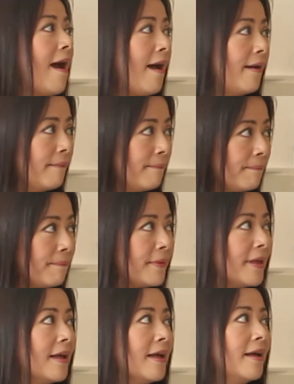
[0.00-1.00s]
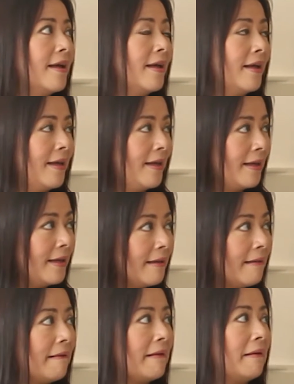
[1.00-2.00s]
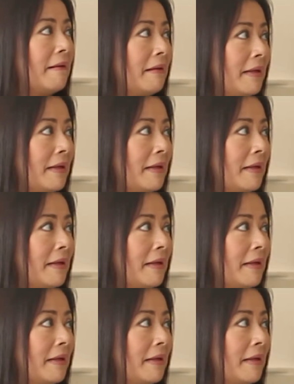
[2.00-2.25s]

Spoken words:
for burgers. All right. Okay.